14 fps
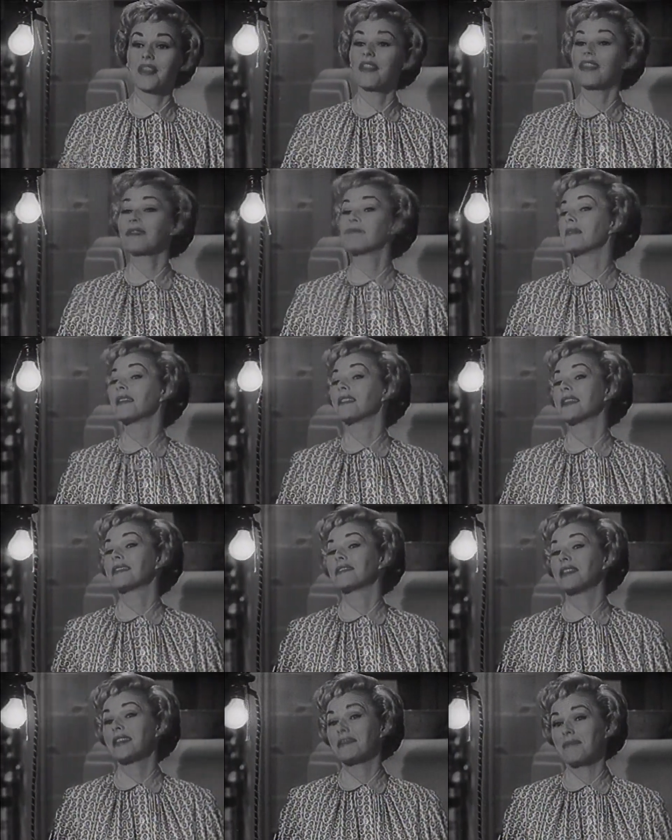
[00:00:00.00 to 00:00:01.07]
Think big, that's
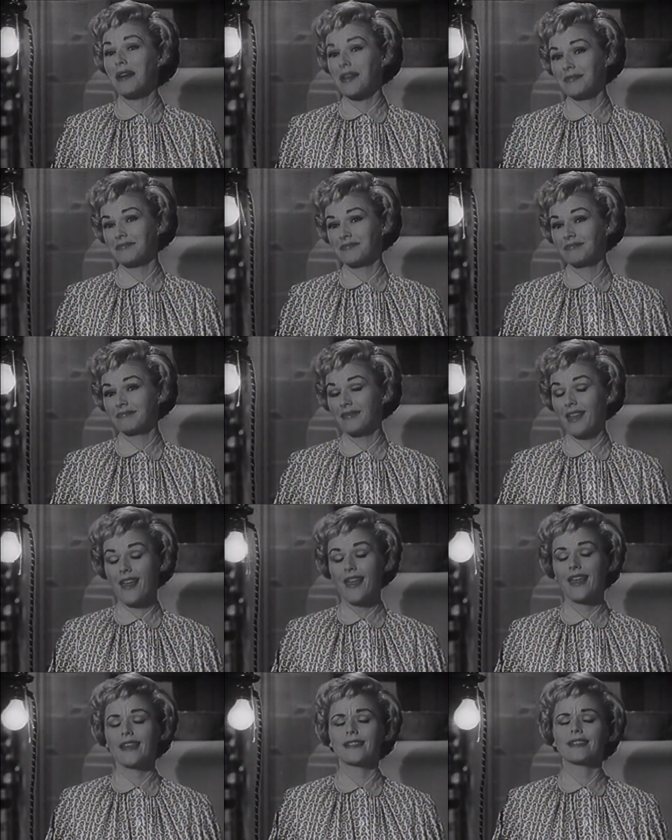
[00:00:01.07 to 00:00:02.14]
Jay's motto.
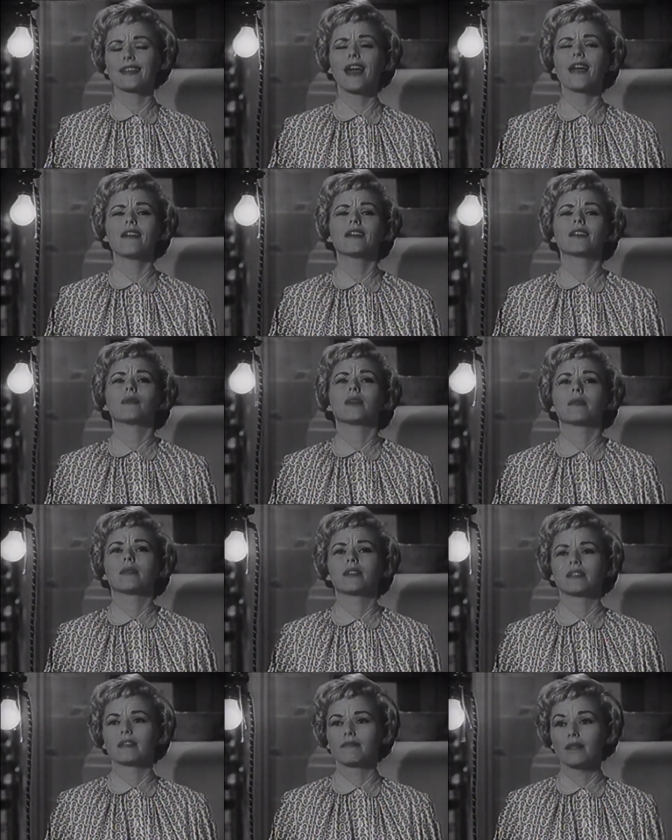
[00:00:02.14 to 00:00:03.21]
He gets carried away with
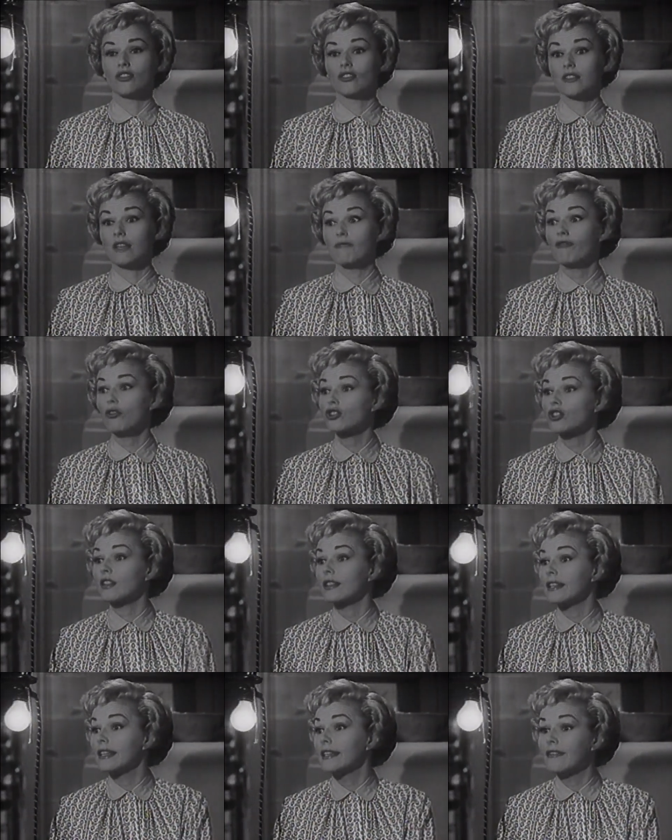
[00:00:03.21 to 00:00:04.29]
his ambitions.
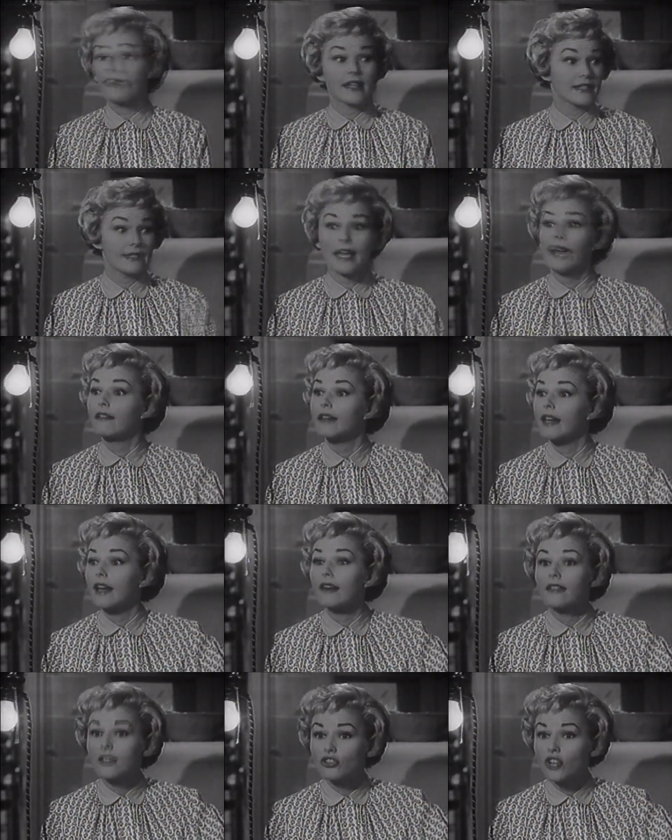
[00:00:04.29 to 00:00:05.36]
Unfortunately, he never gets carried out
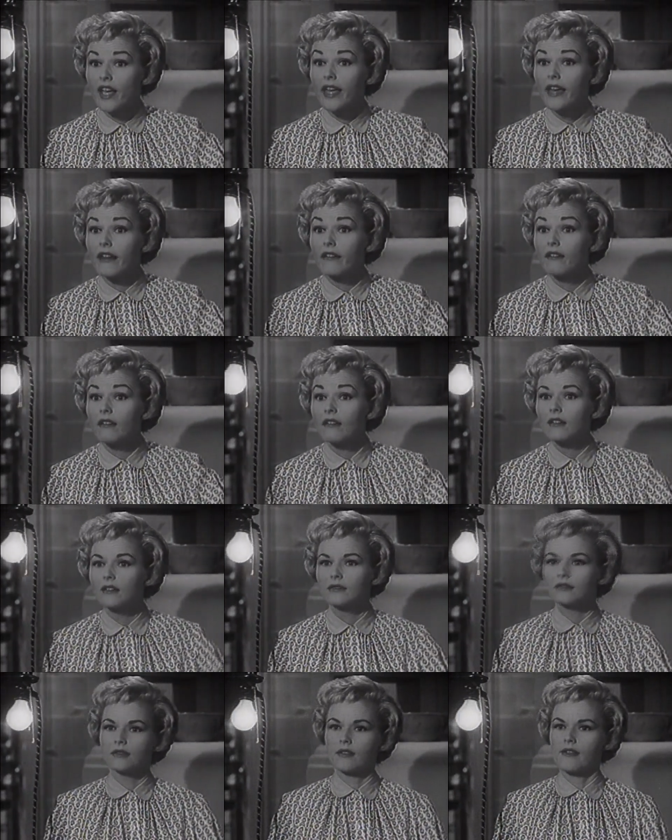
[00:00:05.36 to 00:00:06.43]
of the chair.
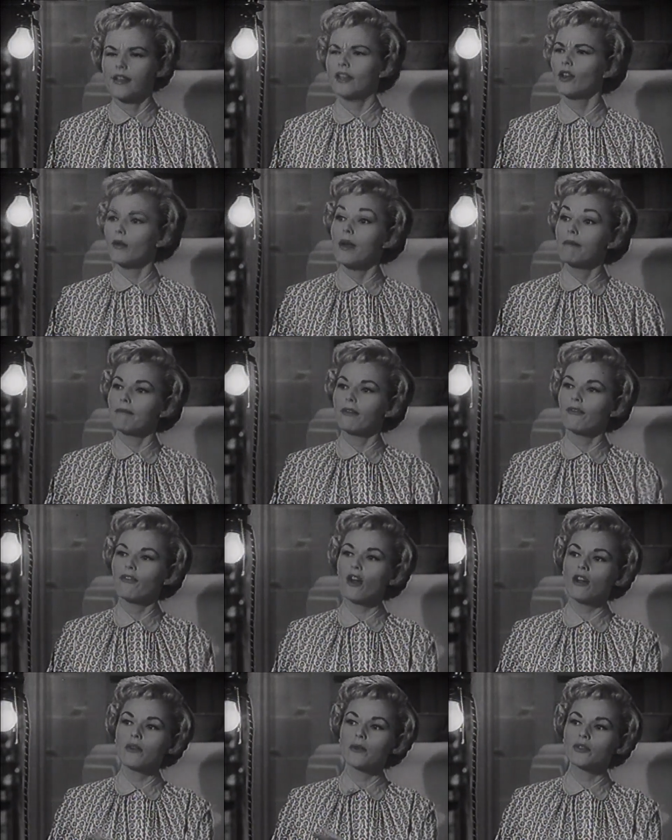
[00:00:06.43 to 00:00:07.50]
You know, before
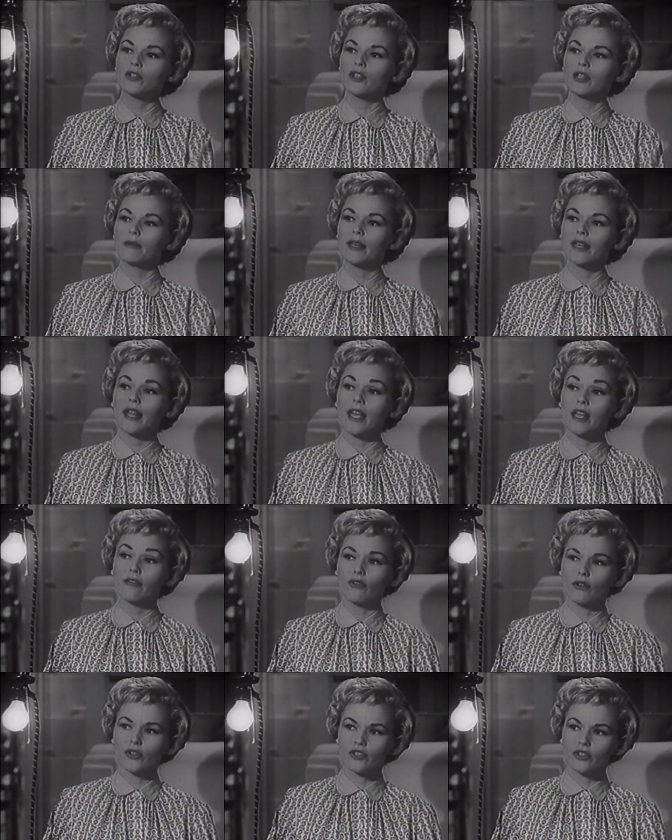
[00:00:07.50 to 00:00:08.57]
he was going to be an Air
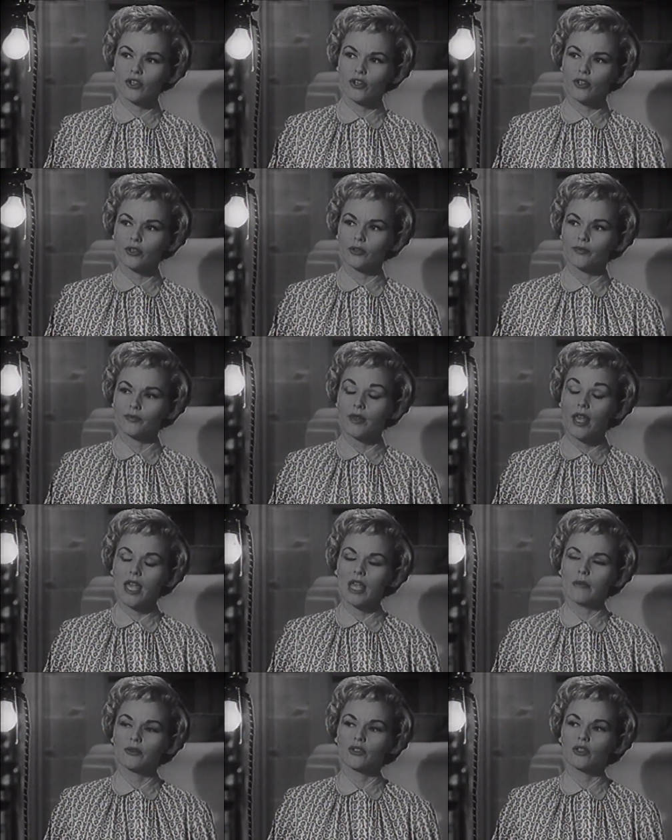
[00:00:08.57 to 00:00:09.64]
Force colonel,
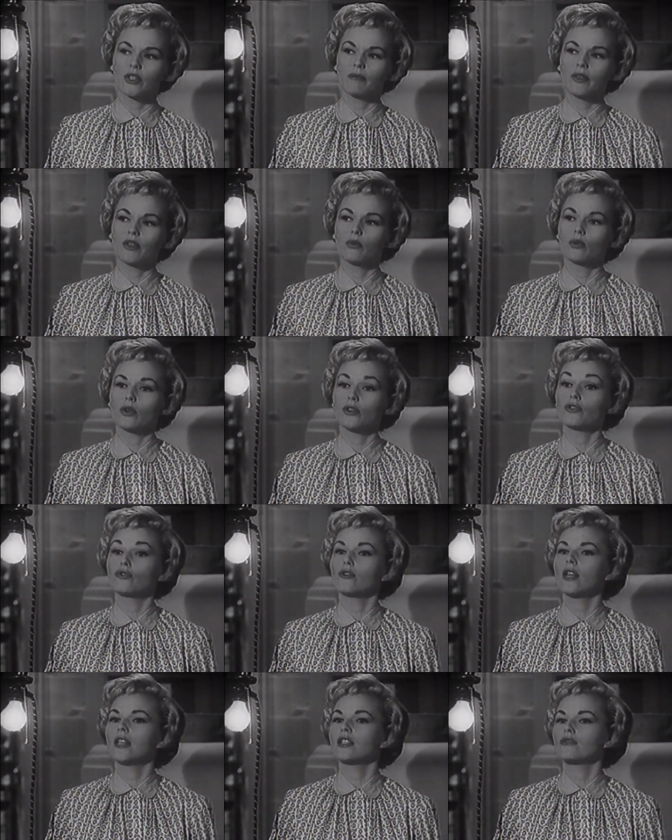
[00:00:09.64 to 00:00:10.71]
he was going to be the world's
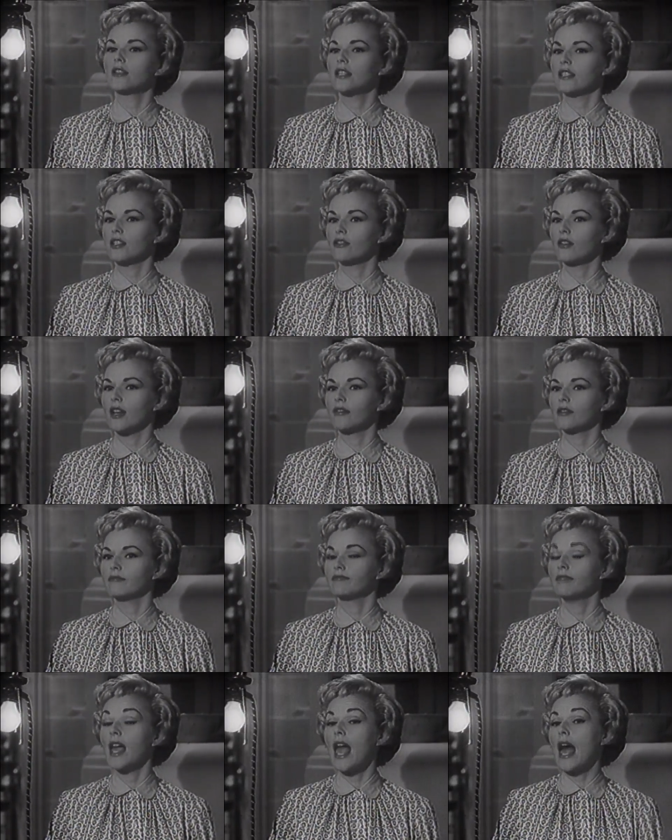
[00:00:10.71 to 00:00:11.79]
greatest racing driver.
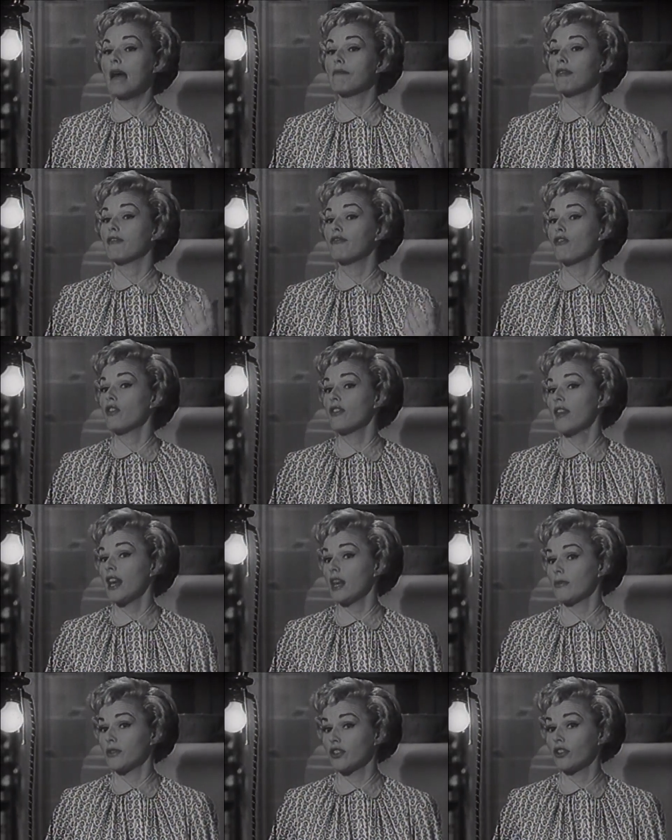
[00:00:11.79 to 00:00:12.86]
And before that,
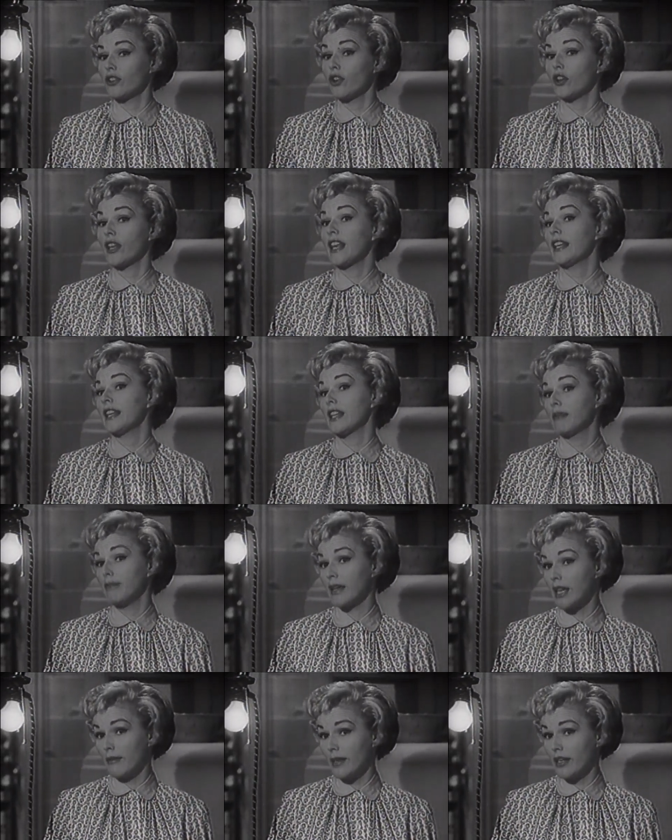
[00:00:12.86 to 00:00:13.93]
he was going to go to India and
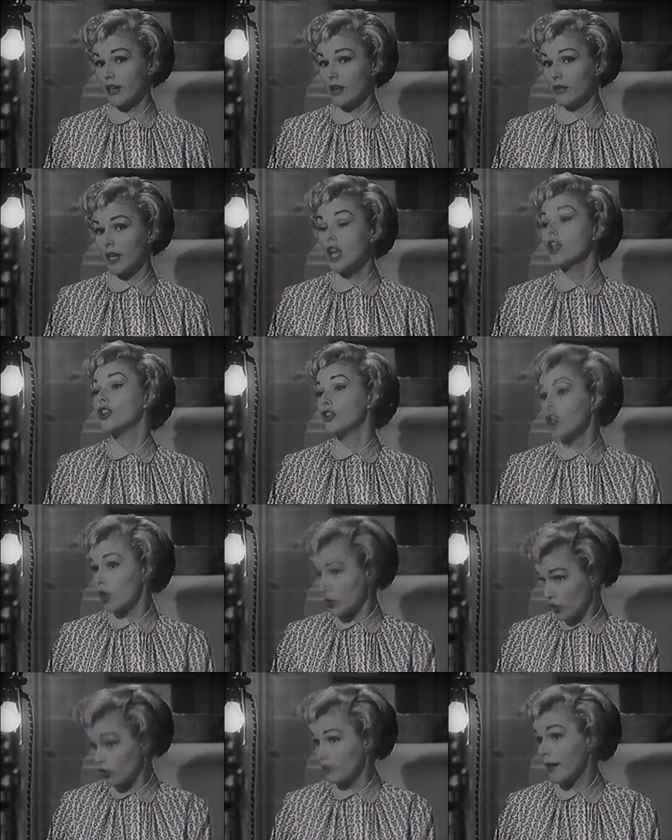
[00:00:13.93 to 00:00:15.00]
become a yogi. You know,
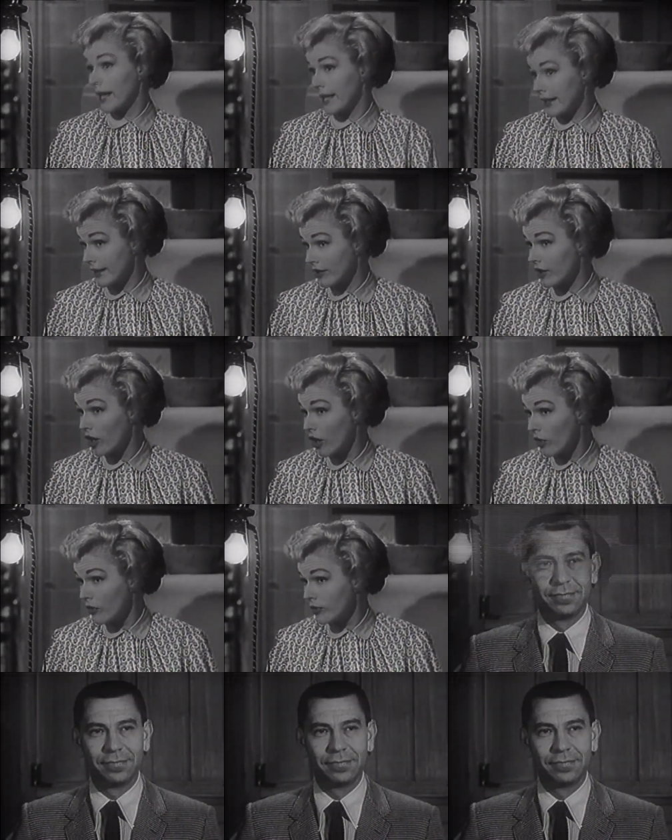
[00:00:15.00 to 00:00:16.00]
it's too bad he didn't go.